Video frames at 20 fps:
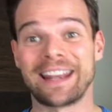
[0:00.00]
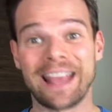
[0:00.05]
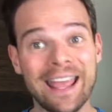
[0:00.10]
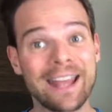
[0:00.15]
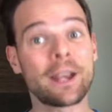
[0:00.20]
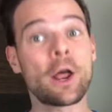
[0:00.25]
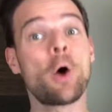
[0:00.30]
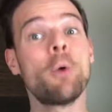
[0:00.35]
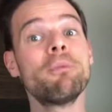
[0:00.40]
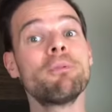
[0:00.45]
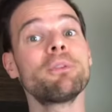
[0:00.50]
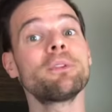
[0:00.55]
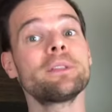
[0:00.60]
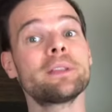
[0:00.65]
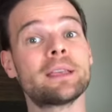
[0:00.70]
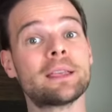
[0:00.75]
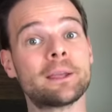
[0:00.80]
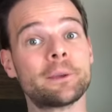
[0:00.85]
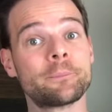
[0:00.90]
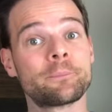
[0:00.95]
And
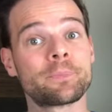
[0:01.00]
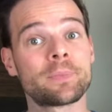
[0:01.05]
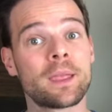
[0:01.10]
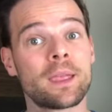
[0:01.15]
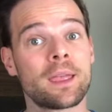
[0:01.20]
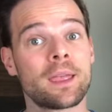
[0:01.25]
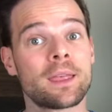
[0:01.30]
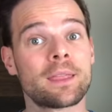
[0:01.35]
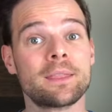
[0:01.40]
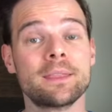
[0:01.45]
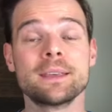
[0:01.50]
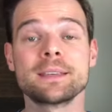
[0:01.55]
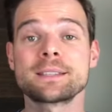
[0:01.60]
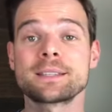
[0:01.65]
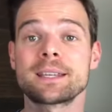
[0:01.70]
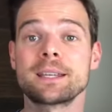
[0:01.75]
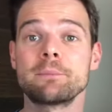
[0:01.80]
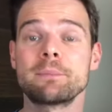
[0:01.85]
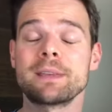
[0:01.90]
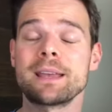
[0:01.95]
hopefully, this
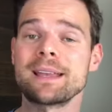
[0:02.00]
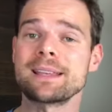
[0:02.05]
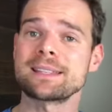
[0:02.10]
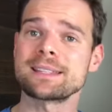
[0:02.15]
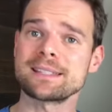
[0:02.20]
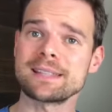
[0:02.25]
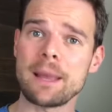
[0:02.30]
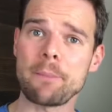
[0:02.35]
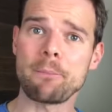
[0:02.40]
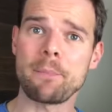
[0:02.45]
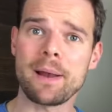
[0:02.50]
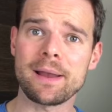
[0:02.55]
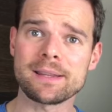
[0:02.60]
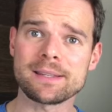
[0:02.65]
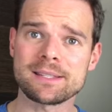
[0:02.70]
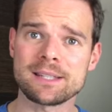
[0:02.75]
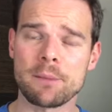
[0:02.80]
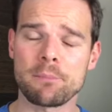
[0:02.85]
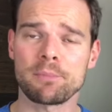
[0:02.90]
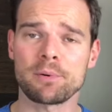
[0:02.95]
can be a
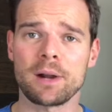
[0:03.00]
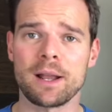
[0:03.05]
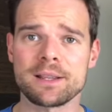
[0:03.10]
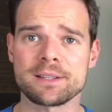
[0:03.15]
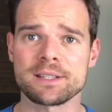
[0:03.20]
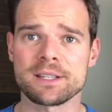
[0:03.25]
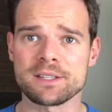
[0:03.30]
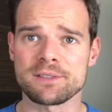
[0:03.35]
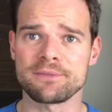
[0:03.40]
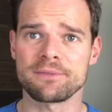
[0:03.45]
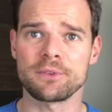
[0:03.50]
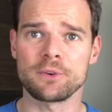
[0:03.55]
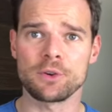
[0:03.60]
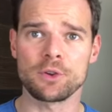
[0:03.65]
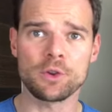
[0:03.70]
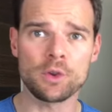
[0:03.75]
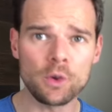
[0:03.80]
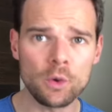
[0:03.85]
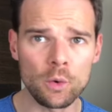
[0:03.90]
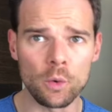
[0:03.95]
step-by-step process for
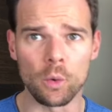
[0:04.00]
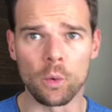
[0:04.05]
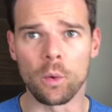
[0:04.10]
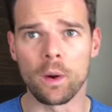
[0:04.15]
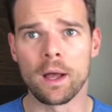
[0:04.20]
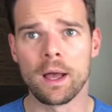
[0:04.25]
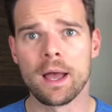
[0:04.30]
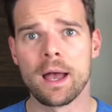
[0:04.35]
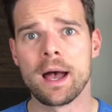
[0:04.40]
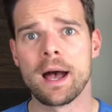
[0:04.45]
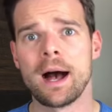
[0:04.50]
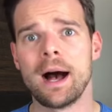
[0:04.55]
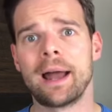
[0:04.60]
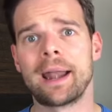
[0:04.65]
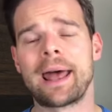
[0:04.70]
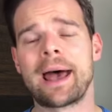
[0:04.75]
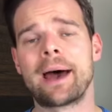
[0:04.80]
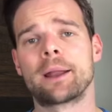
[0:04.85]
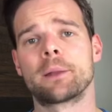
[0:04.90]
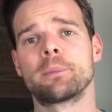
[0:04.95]
you on
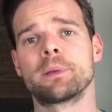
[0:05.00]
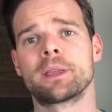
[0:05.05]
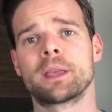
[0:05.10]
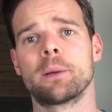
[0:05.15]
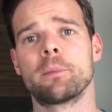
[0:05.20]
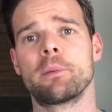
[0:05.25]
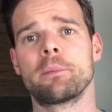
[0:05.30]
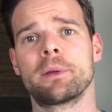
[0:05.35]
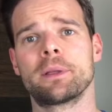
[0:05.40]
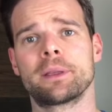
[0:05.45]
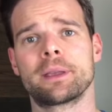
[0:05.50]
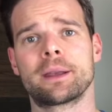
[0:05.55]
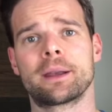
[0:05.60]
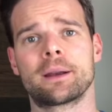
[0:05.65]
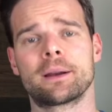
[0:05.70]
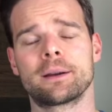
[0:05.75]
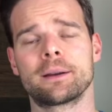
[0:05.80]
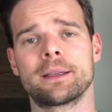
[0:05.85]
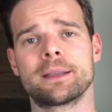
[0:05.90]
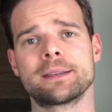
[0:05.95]
how to become a
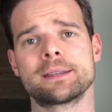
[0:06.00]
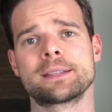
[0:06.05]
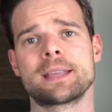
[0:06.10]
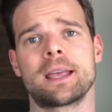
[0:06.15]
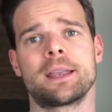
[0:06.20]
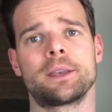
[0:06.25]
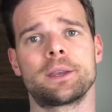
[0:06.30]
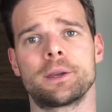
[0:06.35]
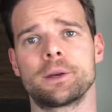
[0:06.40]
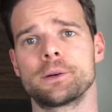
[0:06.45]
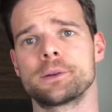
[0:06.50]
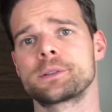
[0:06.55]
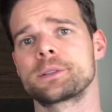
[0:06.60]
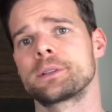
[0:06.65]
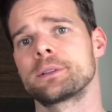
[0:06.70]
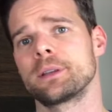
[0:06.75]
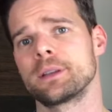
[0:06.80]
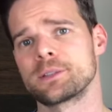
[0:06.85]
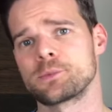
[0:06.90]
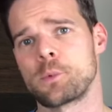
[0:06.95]
millionaire in ten years
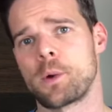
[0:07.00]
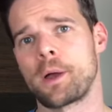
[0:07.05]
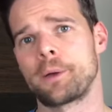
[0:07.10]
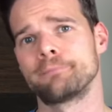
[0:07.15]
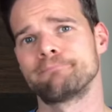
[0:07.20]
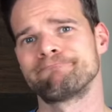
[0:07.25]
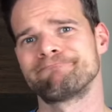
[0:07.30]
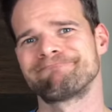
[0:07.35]
as well.